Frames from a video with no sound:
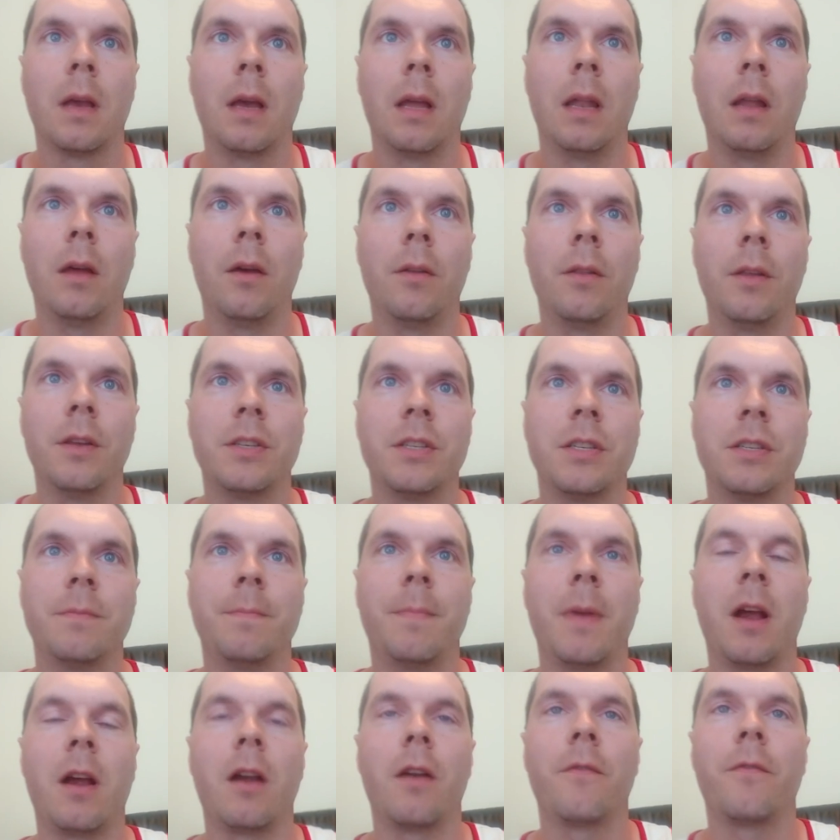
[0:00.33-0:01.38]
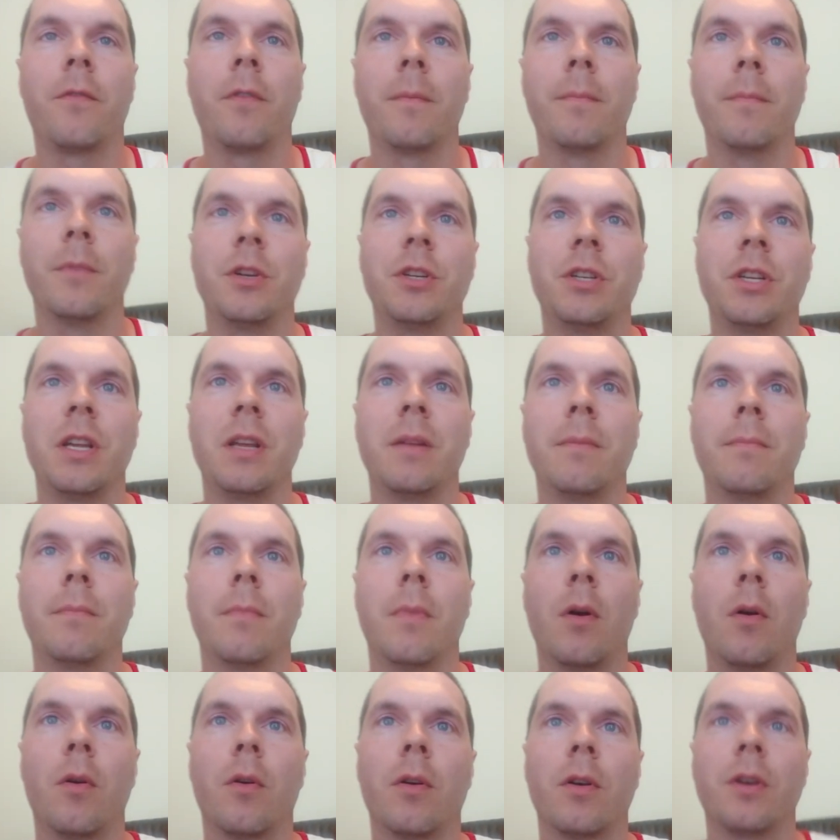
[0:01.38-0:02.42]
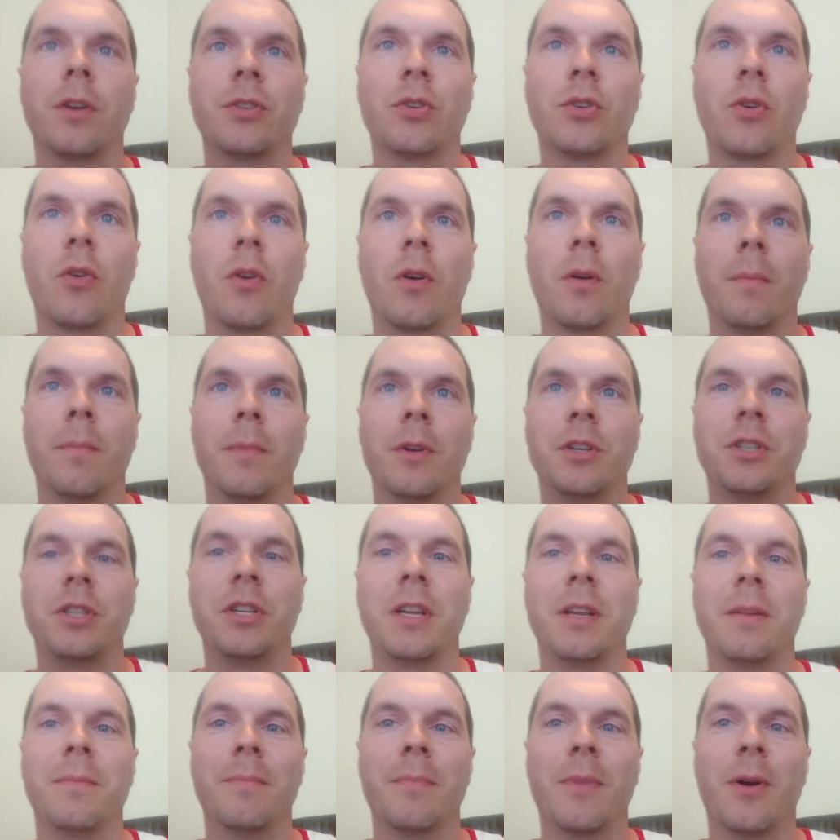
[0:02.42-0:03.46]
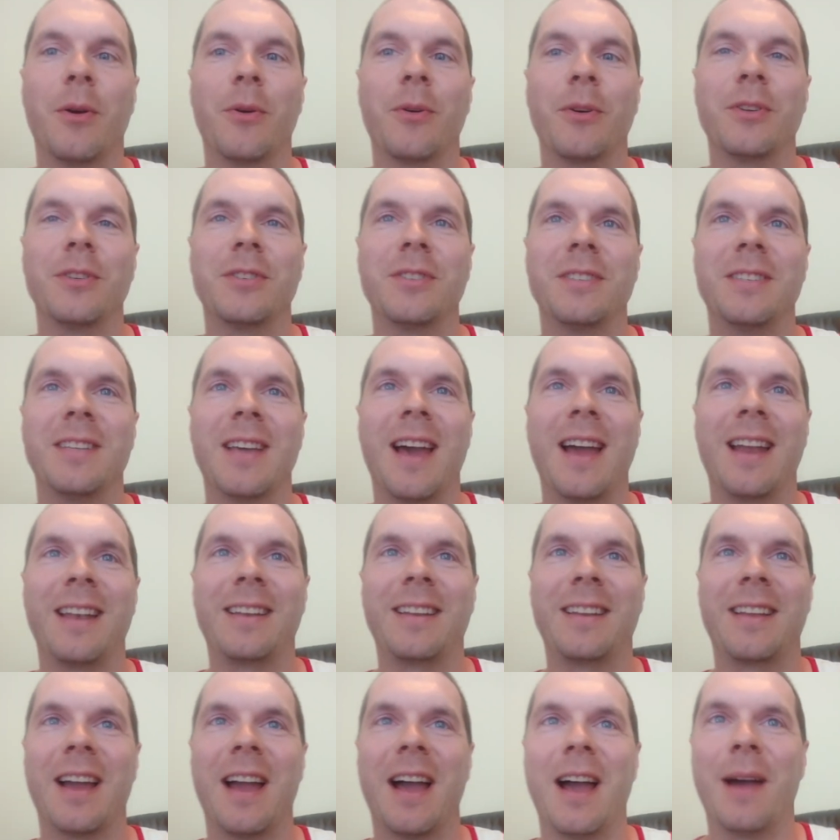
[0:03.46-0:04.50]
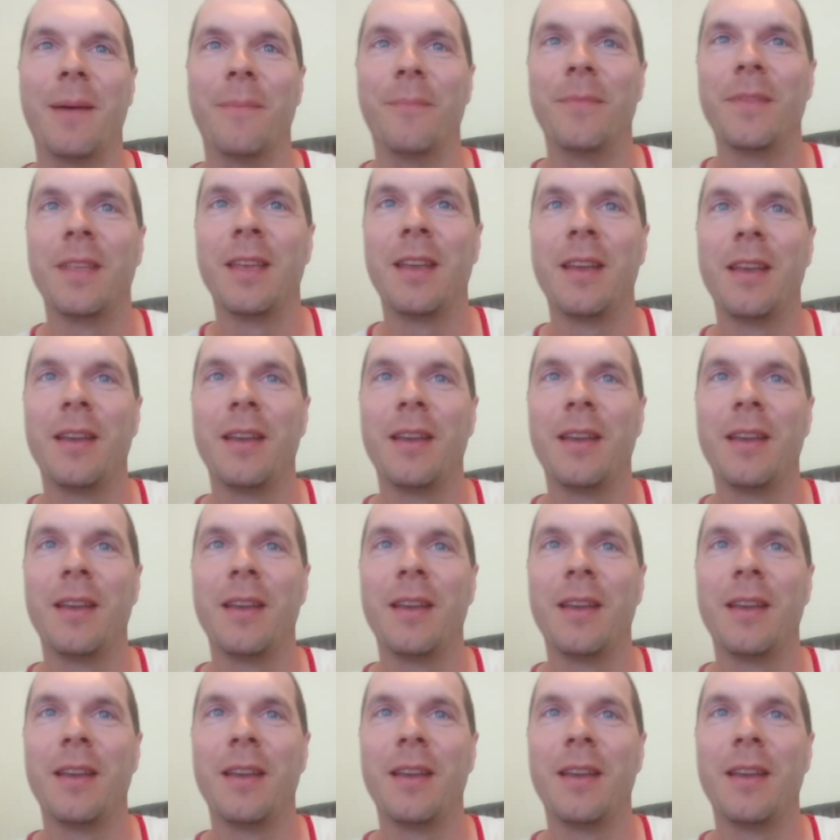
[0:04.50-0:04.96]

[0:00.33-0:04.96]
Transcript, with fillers: Hello, this is Baron from Machine Mowers or MachineMowers.com.